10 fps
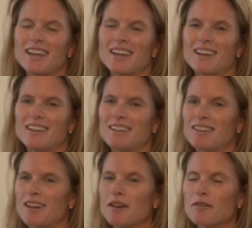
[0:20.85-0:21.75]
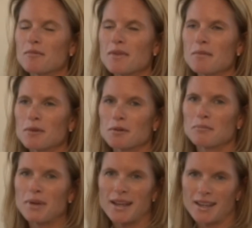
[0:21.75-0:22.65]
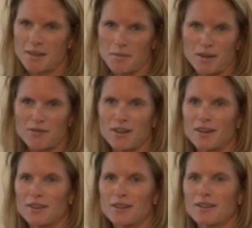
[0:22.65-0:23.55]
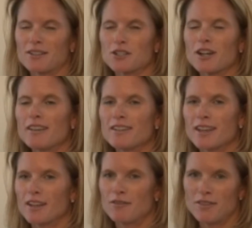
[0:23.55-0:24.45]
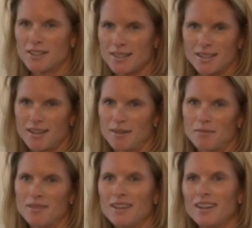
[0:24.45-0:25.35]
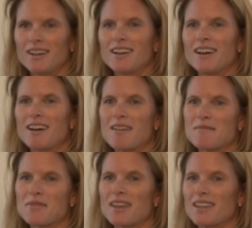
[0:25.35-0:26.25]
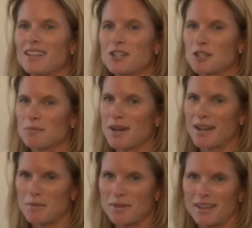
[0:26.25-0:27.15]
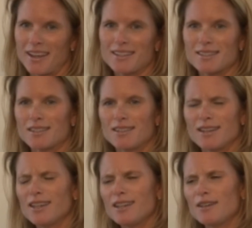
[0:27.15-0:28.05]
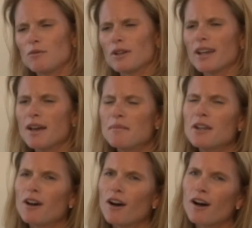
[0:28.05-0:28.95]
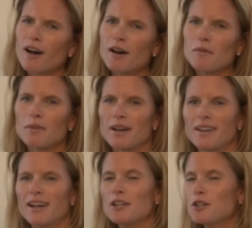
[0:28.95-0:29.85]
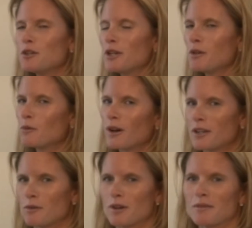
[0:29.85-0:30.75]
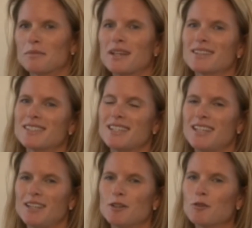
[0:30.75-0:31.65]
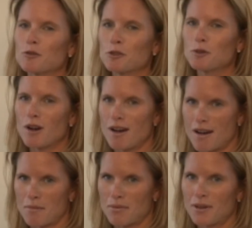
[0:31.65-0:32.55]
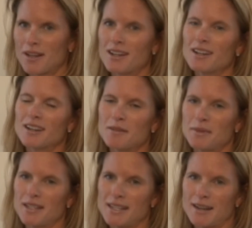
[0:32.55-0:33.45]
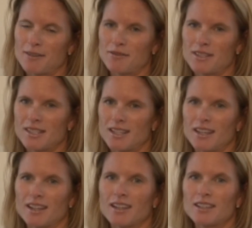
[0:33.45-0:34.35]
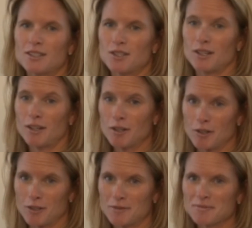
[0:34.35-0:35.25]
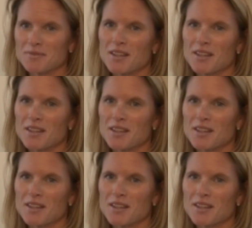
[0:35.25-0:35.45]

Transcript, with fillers: And I remember begging my father and trying to convince him um, that he should buy a place. And he would hem and haw, but I knew he wanted one because he grew up coming down visiting his uncle